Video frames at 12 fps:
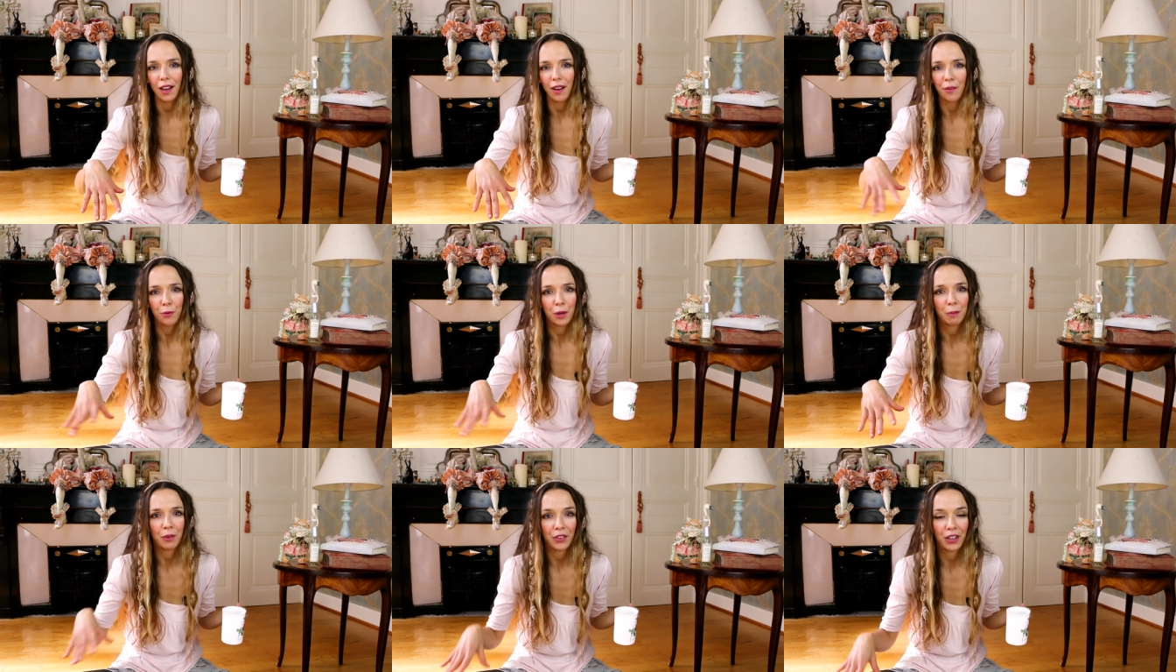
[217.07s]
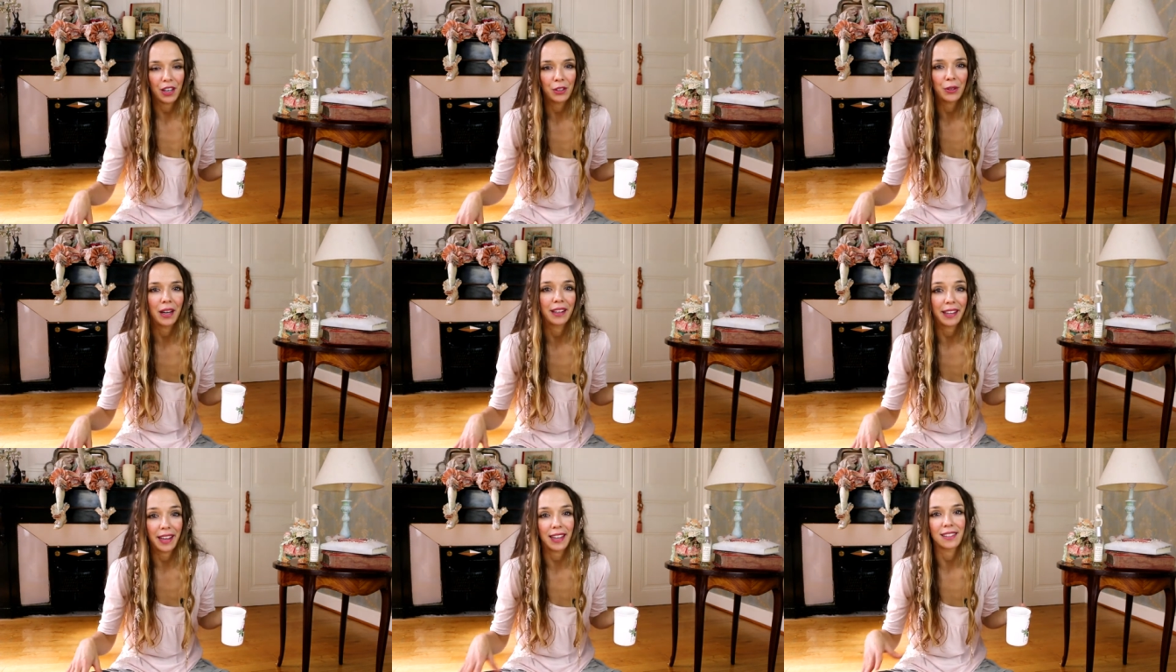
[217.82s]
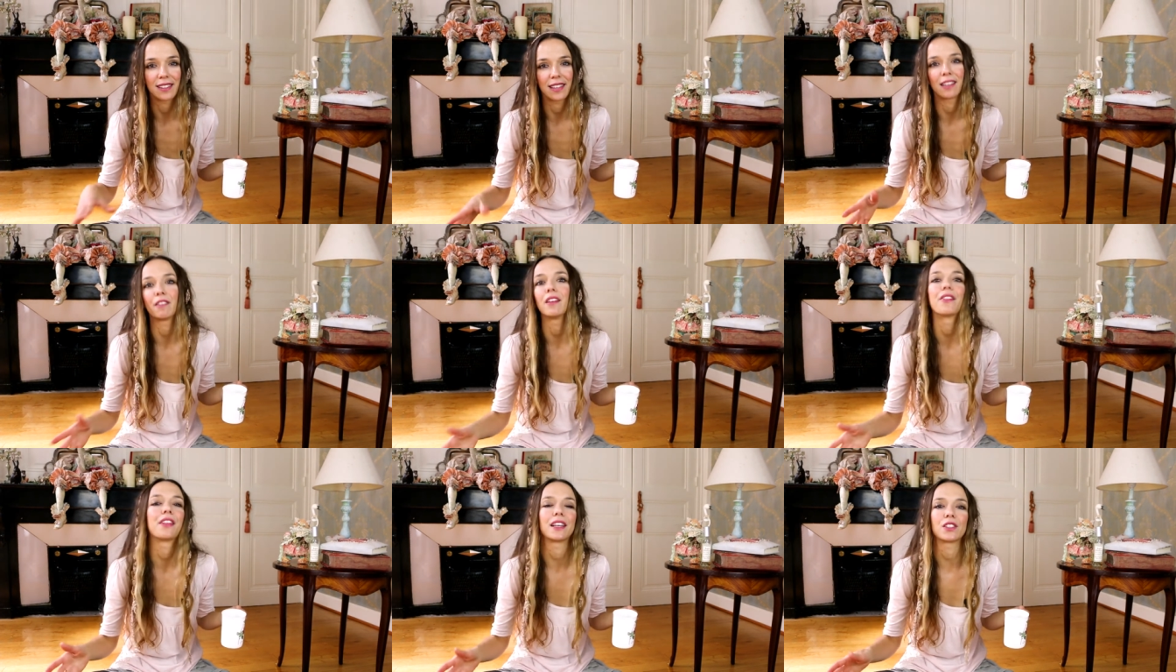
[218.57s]
uh, three months ago, and I had still
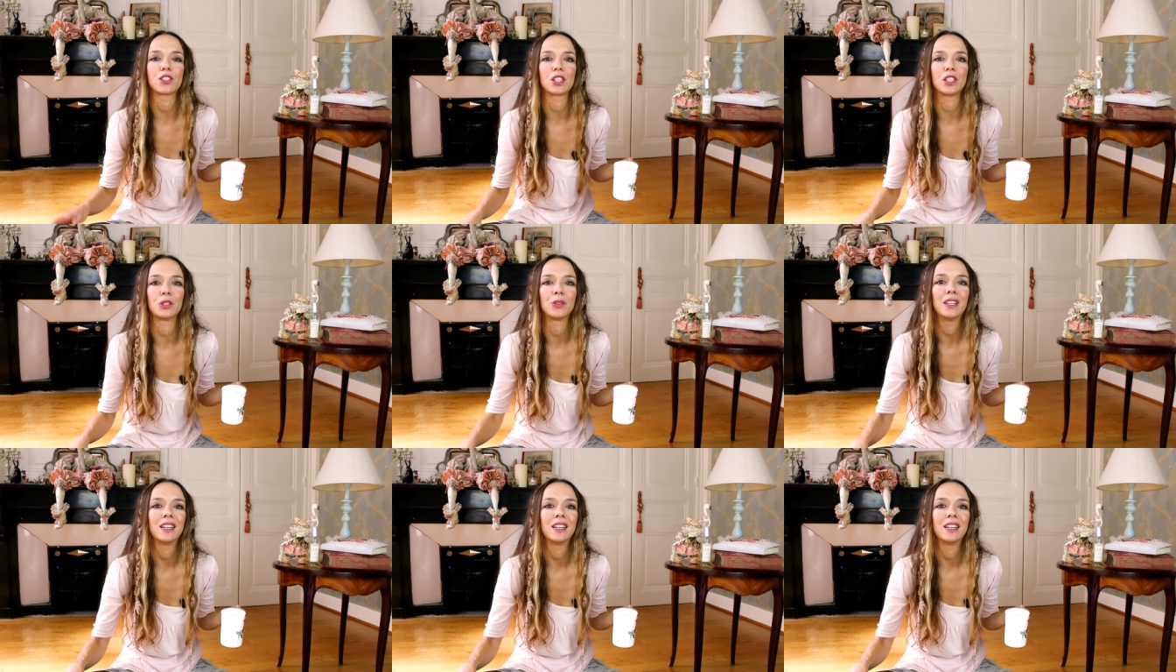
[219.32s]
things to do